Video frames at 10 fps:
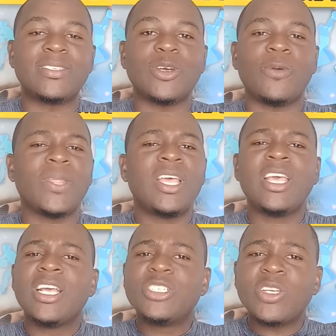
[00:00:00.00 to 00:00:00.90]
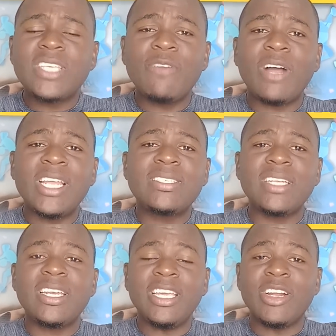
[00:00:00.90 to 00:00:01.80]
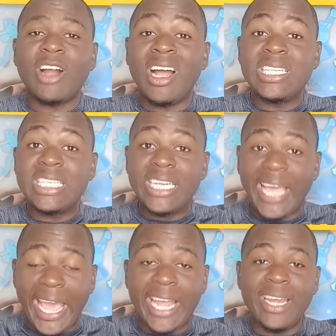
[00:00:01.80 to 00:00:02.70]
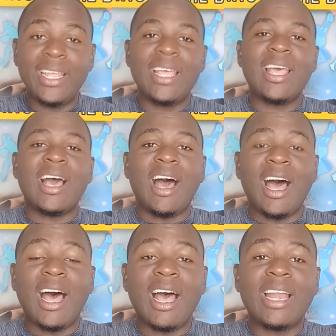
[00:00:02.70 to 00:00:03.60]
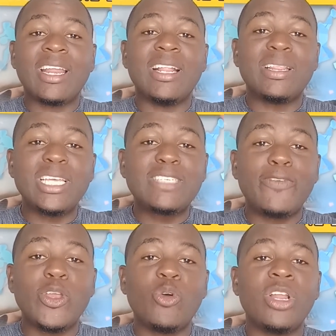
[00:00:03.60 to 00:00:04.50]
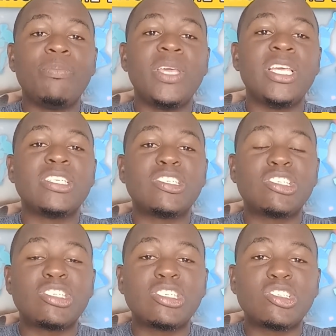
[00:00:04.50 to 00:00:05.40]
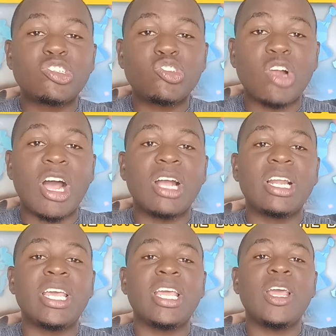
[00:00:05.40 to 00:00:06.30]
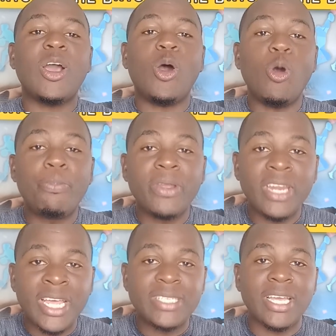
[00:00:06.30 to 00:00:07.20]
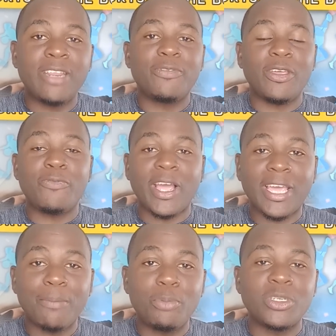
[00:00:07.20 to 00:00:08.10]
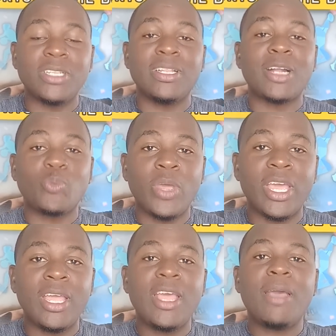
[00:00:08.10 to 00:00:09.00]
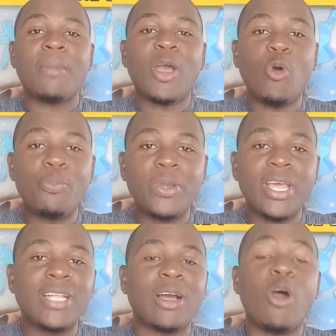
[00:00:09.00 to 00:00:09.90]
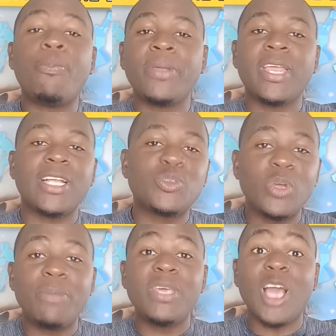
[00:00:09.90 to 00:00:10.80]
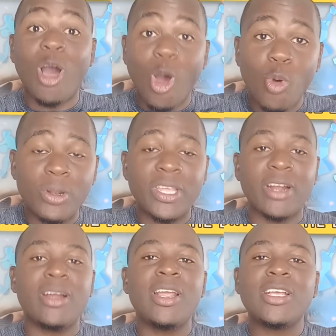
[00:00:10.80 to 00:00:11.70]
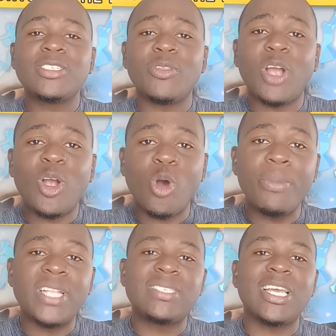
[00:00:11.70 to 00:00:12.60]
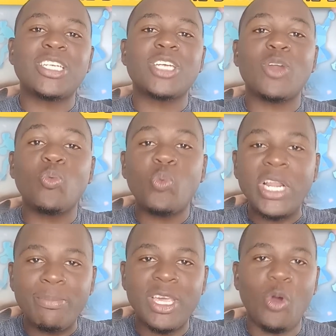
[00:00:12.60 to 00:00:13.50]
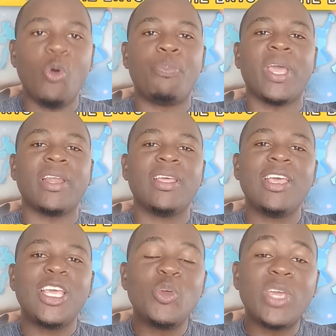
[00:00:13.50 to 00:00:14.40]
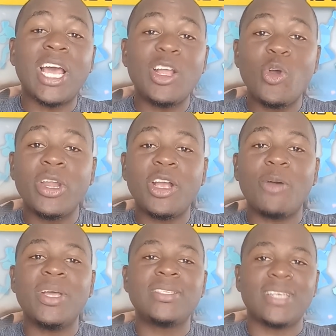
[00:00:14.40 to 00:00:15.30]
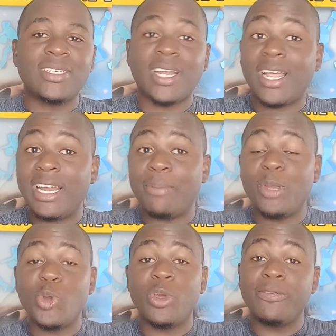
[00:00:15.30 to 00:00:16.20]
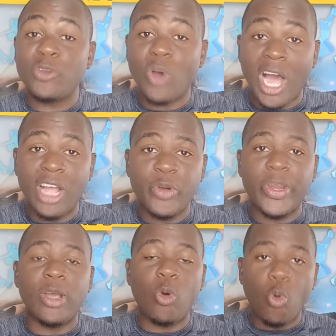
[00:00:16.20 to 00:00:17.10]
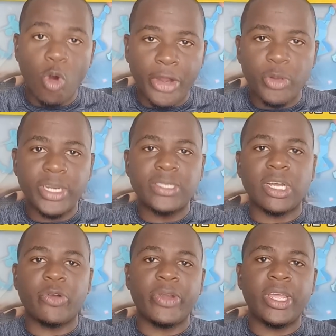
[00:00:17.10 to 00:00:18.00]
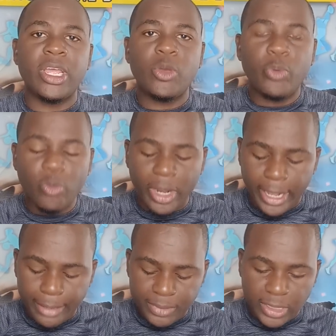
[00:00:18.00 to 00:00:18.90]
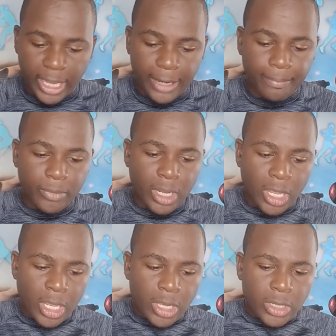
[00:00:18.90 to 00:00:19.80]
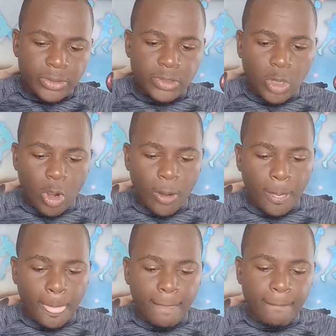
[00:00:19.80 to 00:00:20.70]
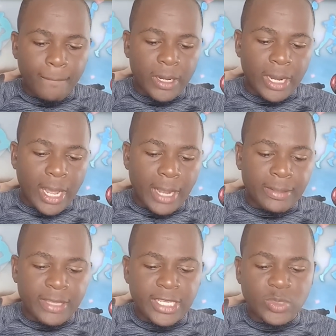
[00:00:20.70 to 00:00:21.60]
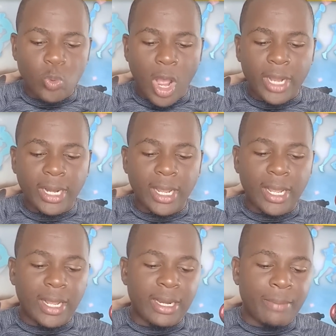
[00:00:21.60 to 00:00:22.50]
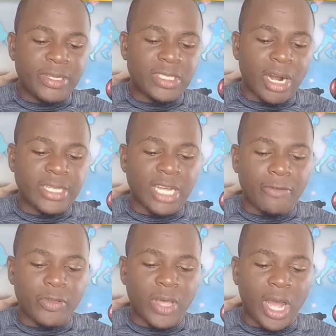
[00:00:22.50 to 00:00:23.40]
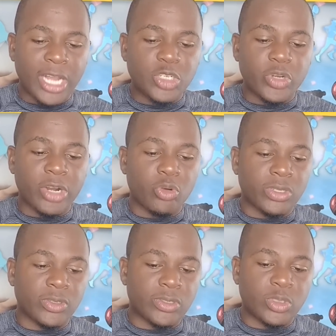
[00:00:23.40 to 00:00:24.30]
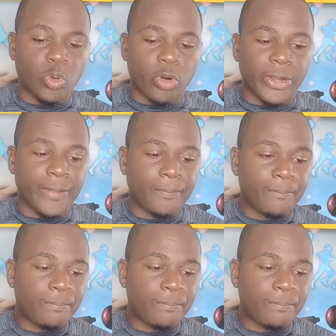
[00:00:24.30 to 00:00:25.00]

So just give a listening ear until the end, and this video will be strongly opinionated, if I can put it that way. My opinions will be out there, so the comment section will be open. You can go in the comment section and let me know if you agree or you disagree with what I am saying. So this one, let me start off with the Andre Russell story.